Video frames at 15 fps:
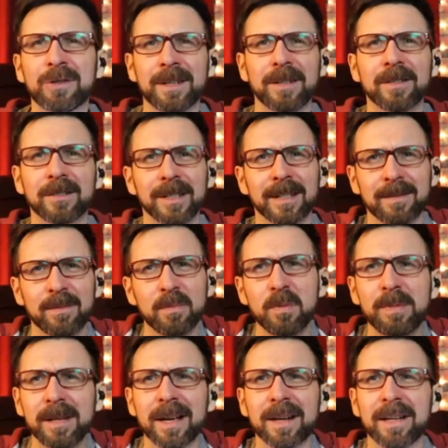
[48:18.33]
And it's like,
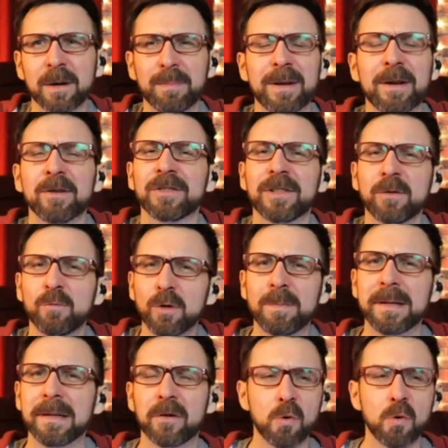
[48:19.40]
getting a piercing would be
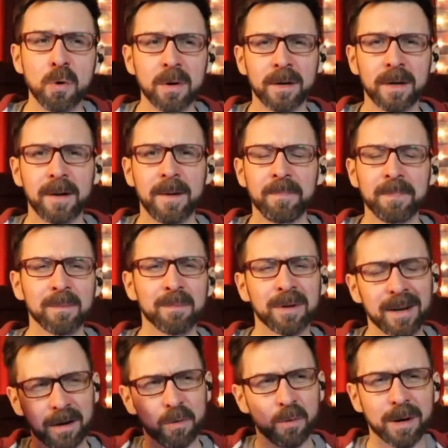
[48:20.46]
cool, but I
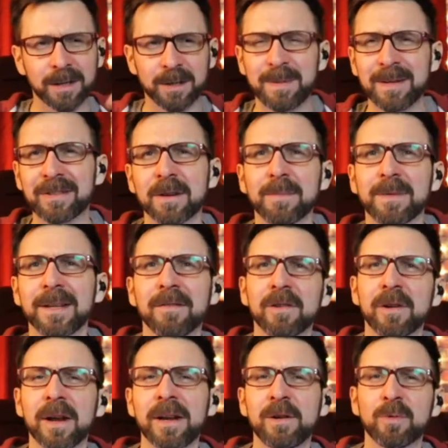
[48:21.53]
don't want it to be something
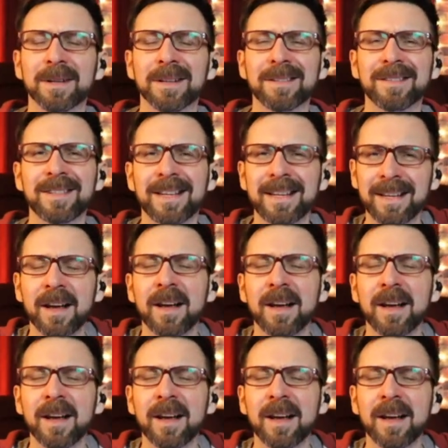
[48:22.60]
anyone can see.